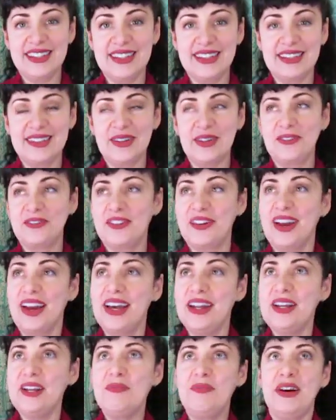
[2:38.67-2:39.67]
And so for
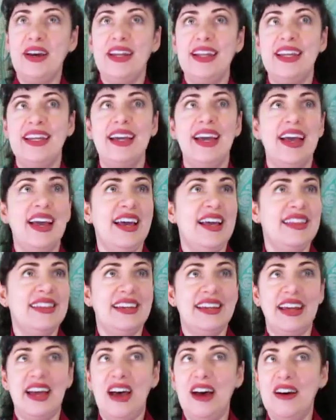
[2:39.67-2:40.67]
anybody
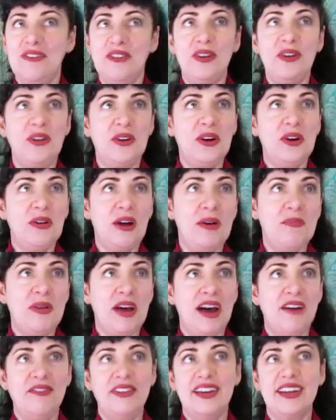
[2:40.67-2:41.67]
that ever grew up
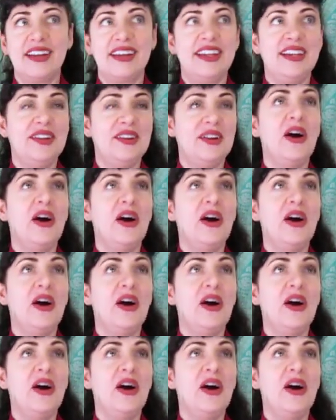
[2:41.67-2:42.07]
having,